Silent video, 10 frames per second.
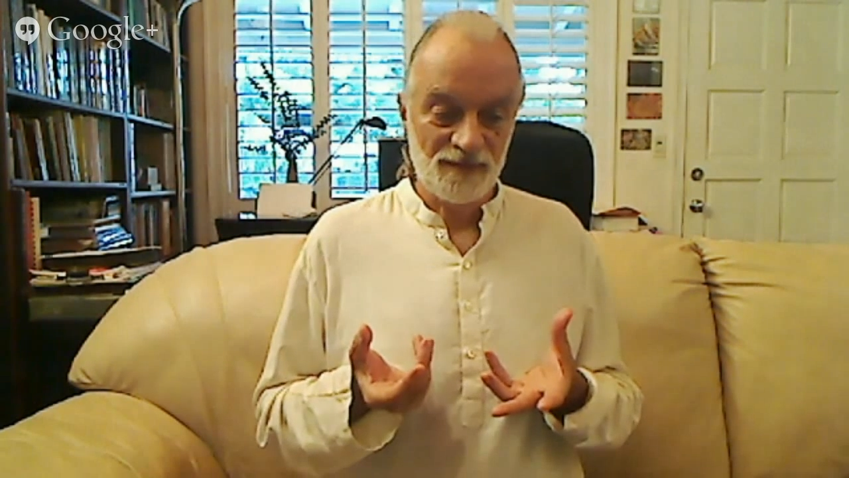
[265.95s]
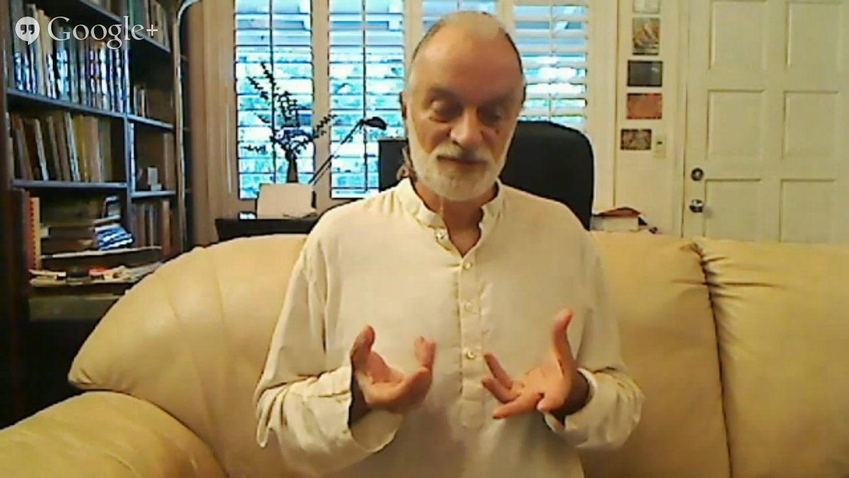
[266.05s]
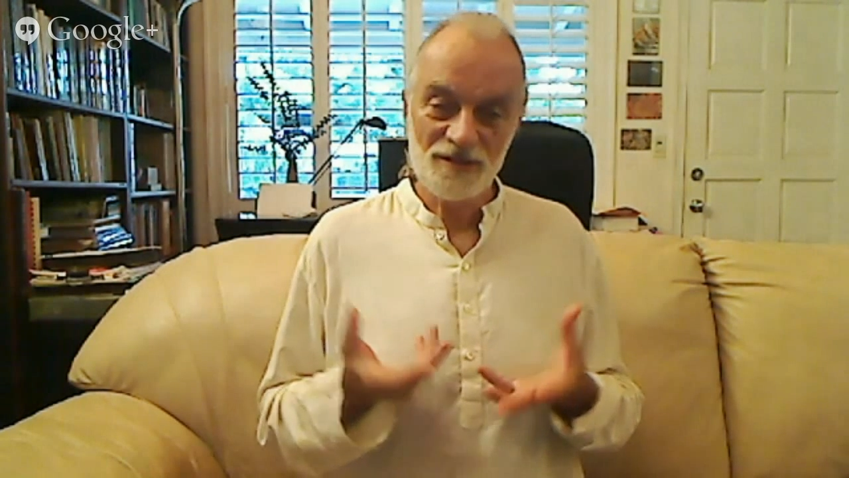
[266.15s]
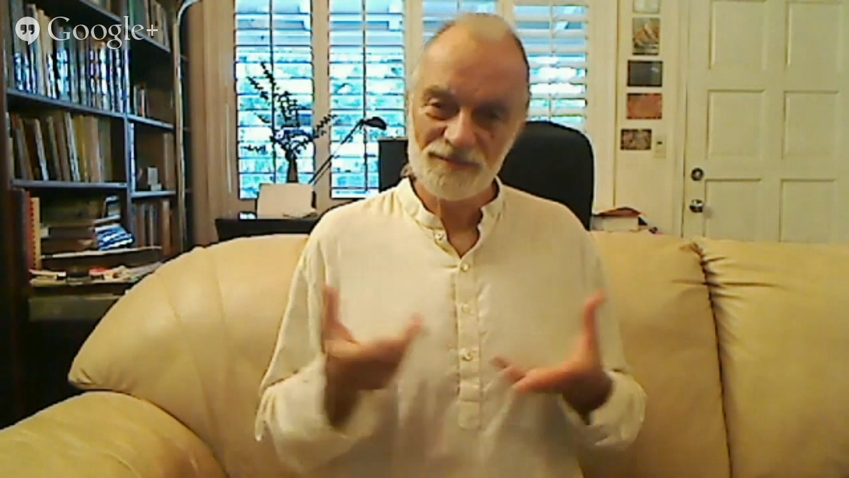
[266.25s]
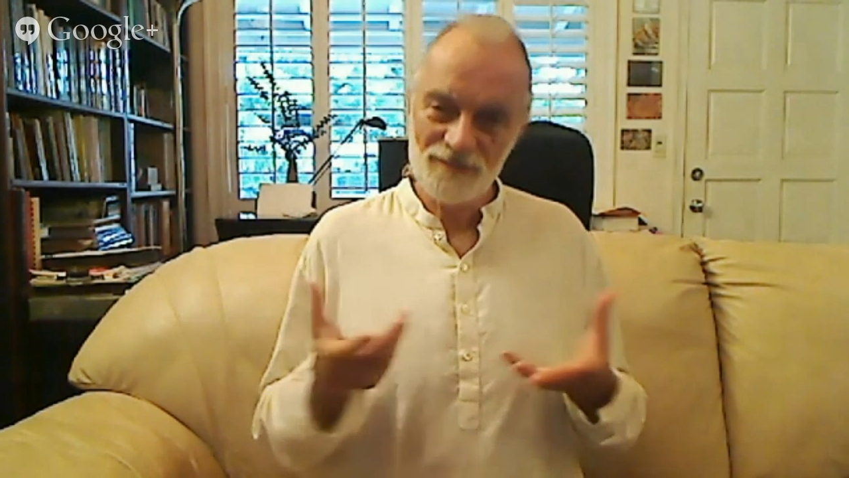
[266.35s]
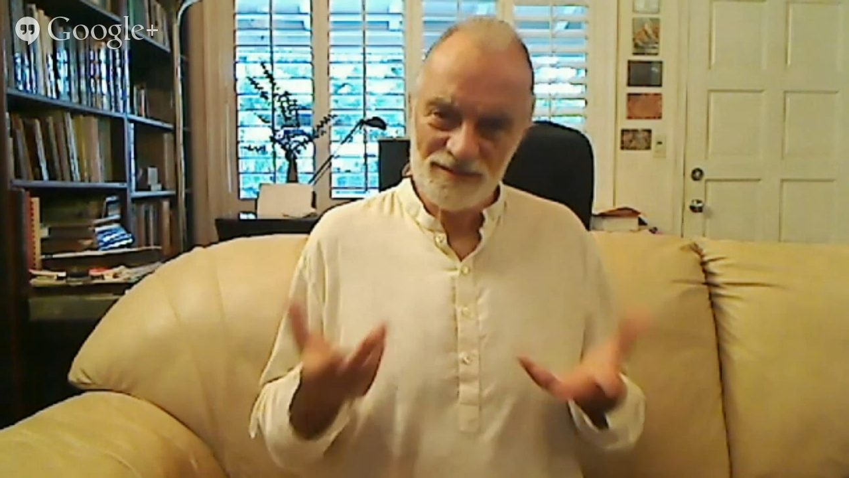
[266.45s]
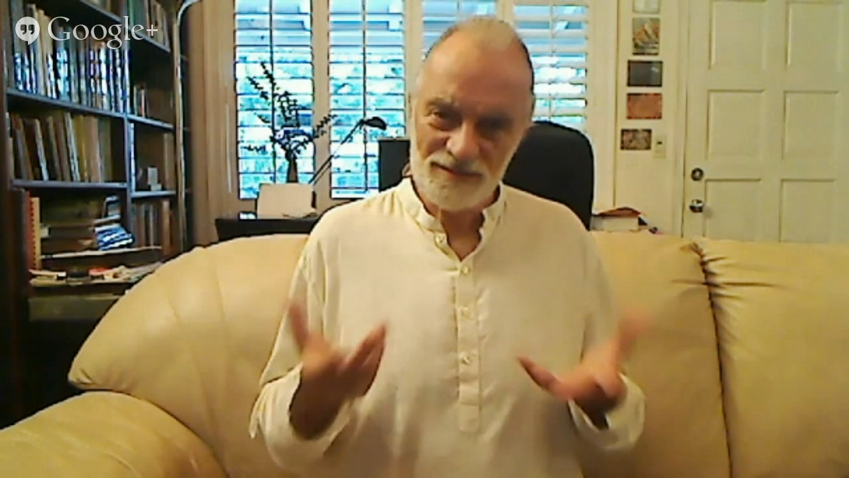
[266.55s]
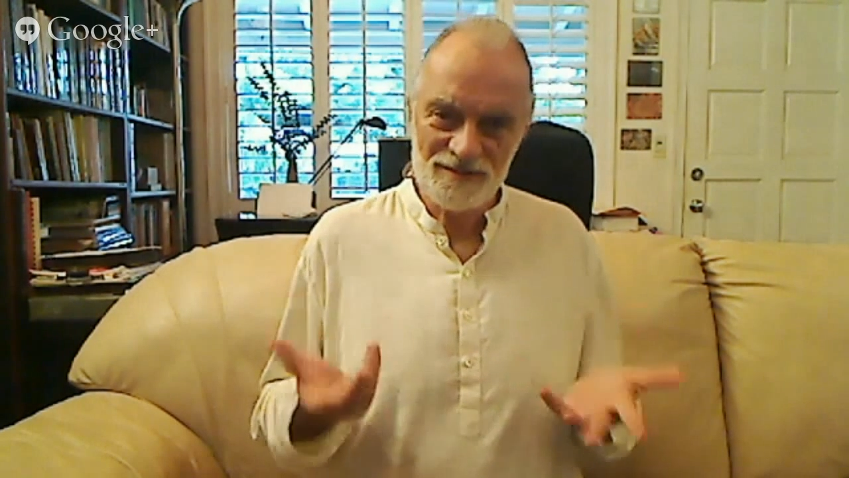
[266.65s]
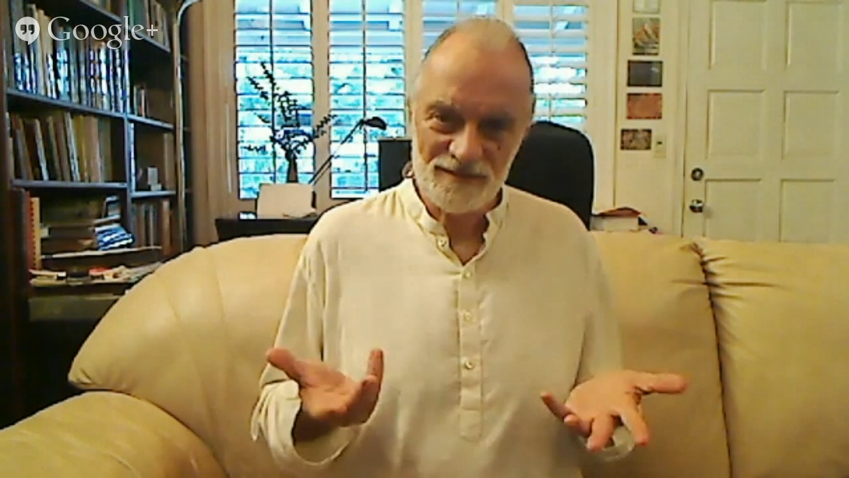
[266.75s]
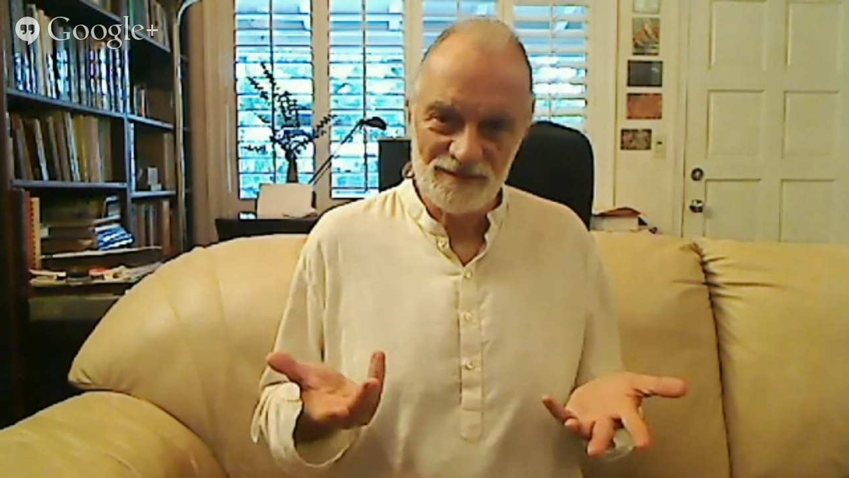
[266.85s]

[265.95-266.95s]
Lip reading: generosity